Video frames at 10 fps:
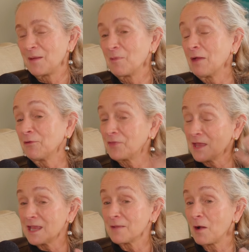And when I was
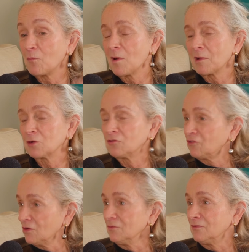thinking about where I could
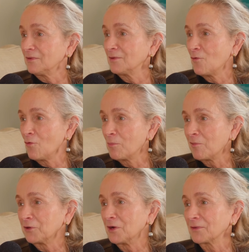shoot all the
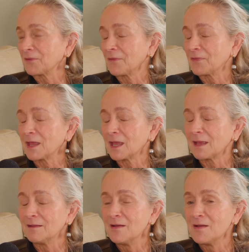products, I was
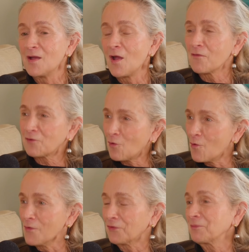thinking, of
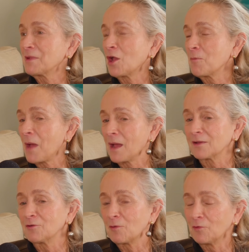course, we go
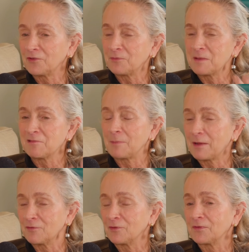back. I wanted to be
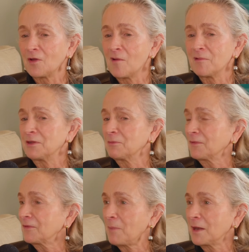respectful to Zara, that it
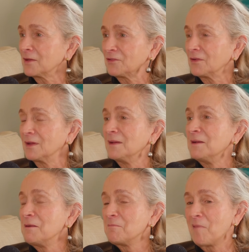was a Spanish
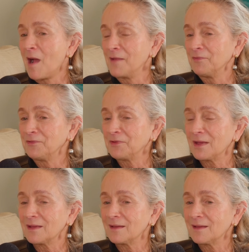brand.
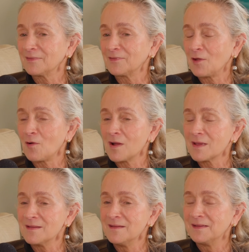And so
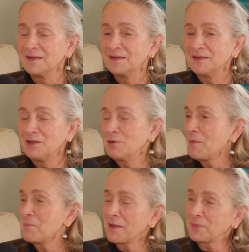I,
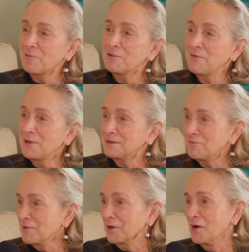went back there in a very
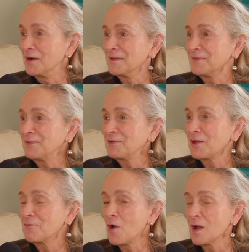different guise,
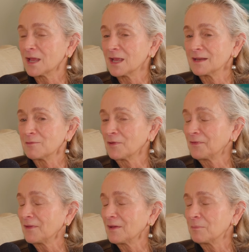working, and it
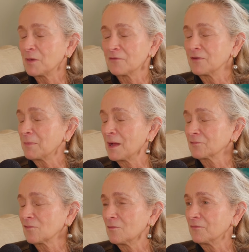was a perfect backdrop